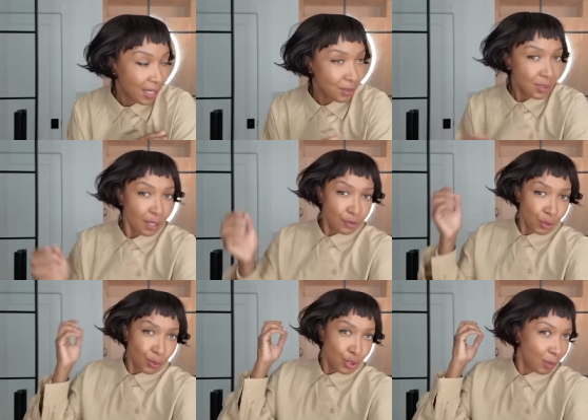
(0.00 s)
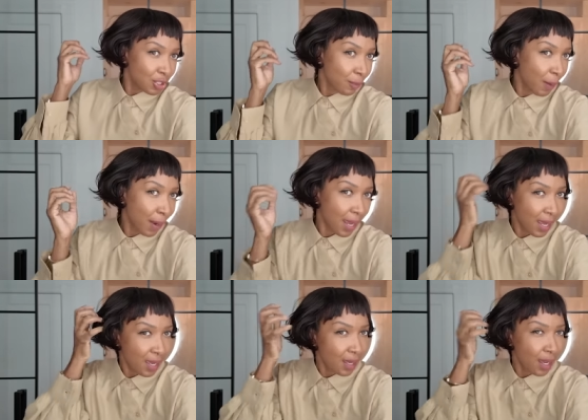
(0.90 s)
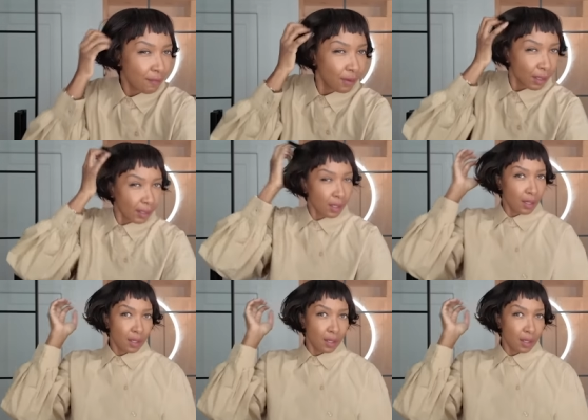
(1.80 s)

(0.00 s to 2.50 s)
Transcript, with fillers: don't think I've talked too much about my hair, have I?